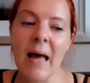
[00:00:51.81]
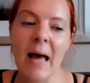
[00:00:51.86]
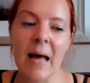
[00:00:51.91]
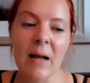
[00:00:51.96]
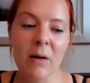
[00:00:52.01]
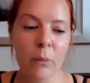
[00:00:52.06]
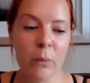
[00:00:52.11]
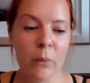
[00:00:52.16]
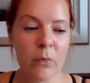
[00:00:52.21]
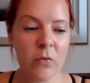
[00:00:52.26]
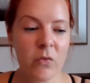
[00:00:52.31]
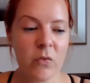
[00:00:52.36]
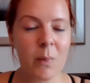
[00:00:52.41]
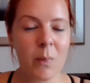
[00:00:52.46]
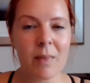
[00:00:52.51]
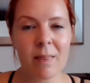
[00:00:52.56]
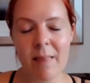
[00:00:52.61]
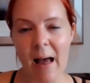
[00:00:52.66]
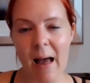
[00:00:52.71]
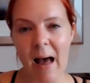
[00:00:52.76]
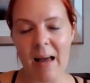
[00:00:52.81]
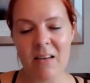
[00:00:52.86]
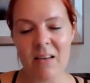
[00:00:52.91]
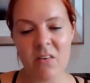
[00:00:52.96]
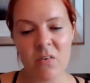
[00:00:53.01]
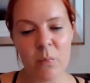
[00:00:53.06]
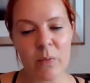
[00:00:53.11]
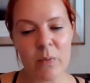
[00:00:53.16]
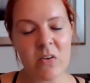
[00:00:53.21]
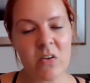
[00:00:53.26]
And also with that, I
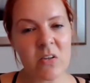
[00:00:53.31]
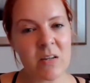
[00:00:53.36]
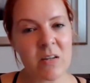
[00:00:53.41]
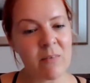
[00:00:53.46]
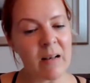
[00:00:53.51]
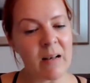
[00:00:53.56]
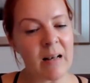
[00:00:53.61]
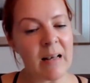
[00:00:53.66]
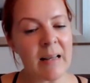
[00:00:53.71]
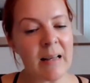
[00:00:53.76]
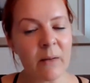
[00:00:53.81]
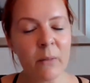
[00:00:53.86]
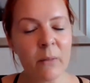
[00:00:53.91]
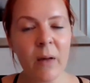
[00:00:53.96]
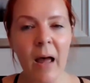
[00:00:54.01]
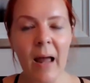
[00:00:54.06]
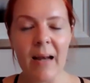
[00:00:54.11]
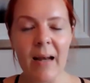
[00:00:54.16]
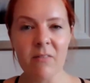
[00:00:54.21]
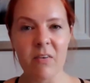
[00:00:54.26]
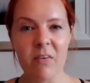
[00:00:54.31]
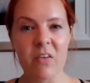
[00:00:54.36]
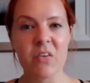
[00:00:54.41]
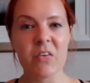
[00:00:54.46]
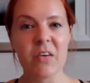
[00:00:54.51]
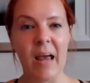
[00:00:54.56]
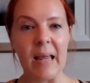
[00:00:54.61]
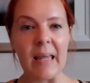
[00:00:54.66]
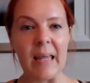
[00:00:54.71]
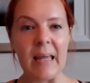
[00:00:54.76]
just wanted to do a little kind of a
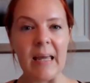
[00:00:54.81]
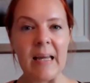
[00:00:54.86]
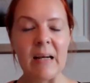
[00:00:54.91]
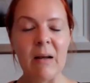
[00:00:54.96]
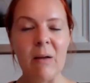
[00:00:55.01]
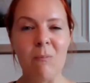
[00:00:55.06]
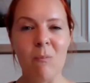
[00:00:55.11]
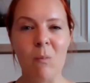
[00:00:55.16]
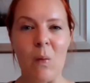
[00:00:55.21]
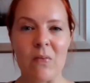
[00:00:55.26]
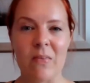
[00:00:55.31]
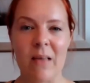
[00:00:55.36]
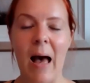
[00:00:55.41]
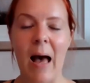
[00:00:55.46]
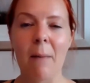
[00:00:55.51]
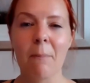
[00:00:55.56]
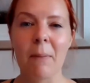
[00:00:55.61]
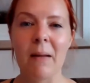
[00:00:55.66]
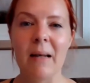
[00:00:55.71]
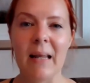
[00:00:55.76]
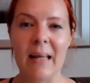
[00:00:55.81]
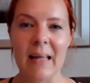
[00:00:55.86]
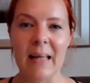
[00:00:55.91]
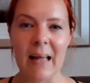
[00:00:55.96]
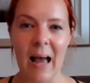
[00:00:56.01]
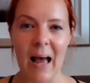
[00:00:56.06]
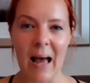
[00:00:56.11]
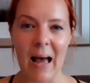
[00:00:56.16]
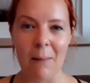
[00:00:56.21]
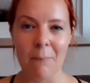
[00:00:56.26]
check-in and what's
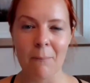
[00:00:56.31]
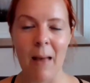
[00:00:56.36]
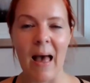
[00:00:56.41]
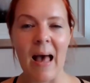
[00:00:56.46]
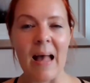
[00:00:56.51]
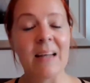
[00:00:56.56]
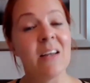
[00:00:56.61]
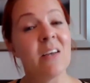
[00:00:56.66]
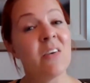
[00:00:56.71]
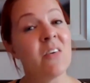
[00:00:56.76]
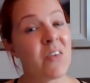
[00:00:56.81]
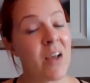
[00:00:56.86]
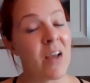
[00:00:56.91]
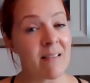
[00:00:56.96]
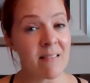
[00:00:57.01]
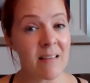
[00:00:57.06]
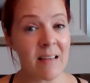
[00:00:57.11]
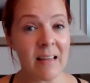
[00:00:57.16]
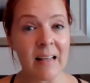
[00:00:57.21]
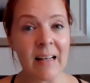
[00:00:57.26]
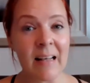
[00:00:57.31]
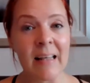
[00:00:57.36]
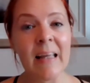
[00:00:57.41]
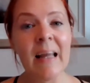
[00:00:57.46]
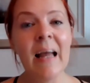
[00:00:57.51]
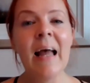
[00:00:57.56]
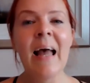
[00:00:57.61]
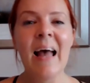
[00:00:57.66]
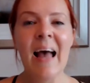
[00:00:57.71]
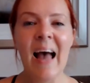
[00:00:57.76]
happening
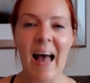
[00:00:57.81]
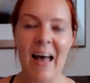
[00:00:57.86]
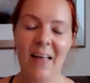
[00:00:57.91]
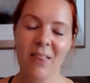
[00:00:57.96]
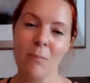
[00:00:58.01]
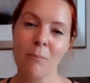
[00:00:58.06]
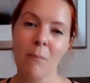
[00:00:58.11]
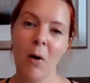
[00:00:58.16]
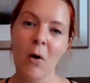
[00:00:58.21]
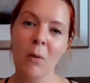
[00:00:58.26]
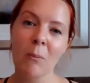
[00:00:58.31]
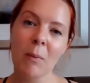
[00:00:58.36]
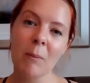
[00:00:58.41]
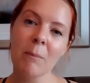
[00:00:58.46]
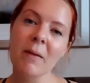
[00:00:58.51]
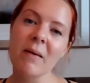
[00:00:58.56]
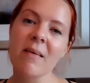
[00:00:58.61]
energetically at the moment,